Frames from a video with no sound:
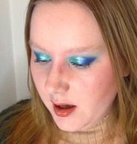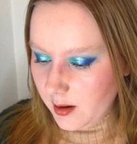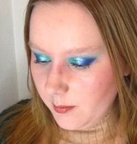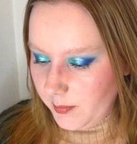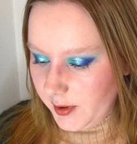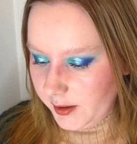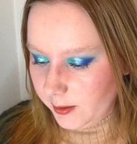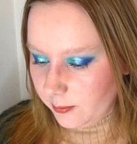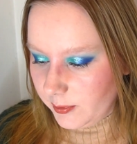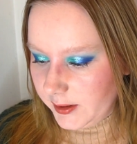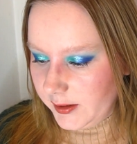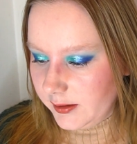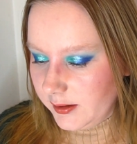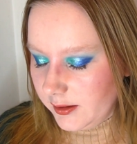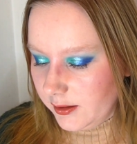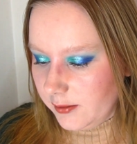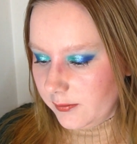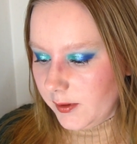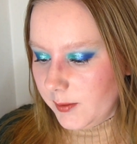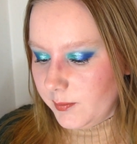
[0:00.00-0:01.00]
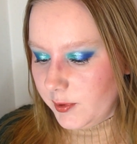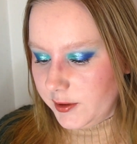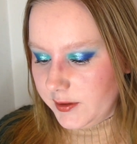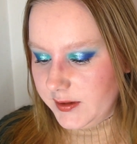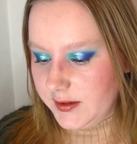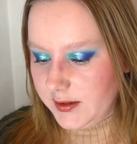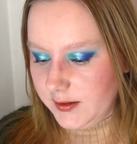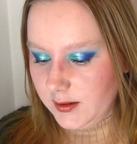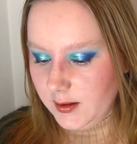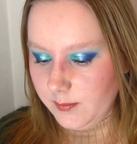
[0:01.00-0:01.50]
But within the
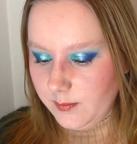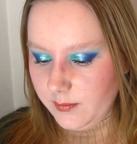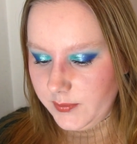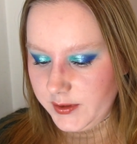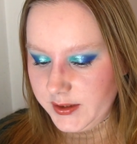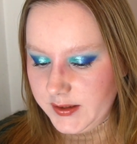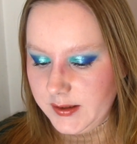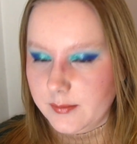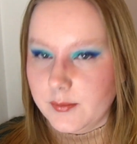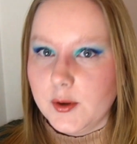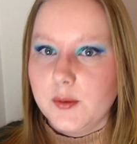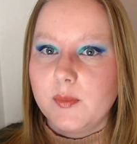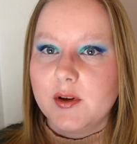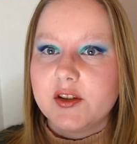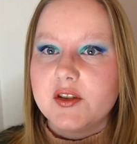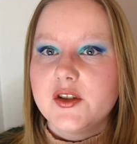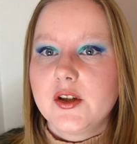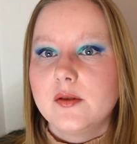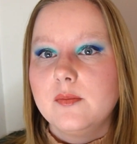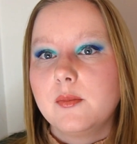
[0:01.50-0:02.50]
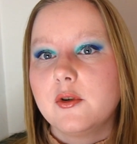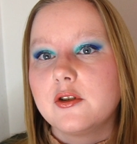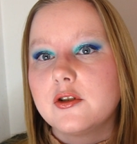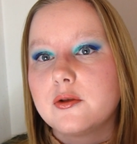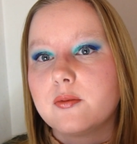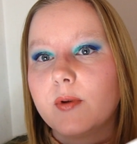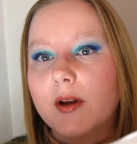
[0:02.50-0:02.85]
November-December budget box,